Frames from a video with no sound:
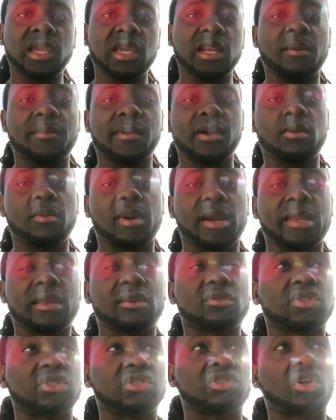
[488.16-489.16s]
eat up everybody
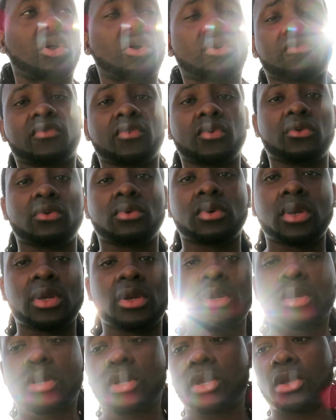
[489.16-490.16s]
else's dog food.
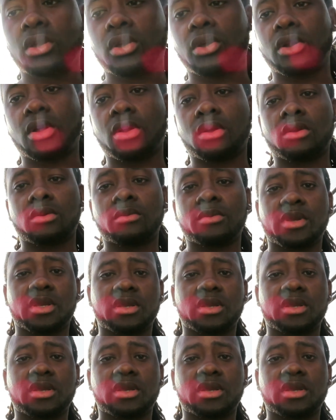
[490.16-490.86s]
You know,